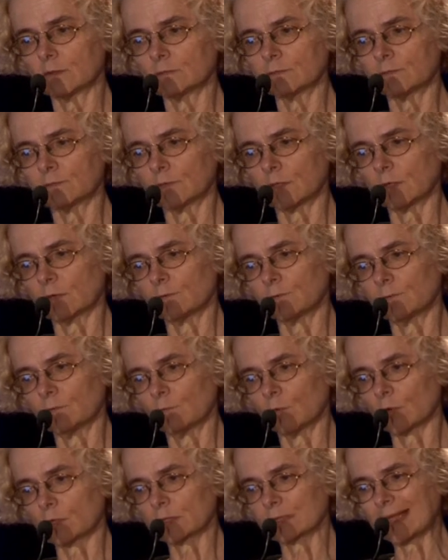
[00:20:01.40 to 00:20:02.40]
of
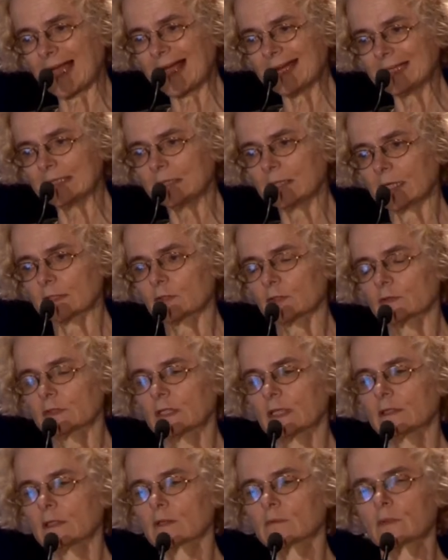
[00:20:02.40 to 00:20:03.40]
mortality
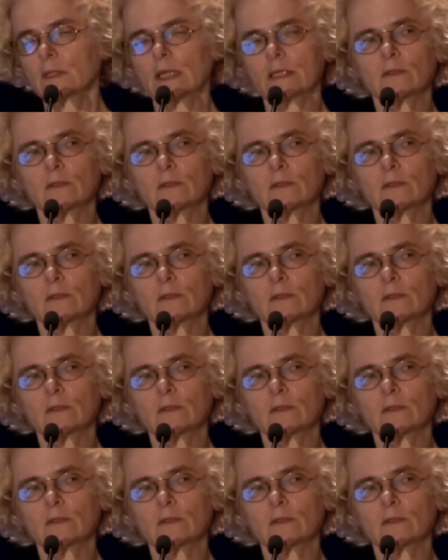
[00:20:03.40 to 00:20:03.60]
associated with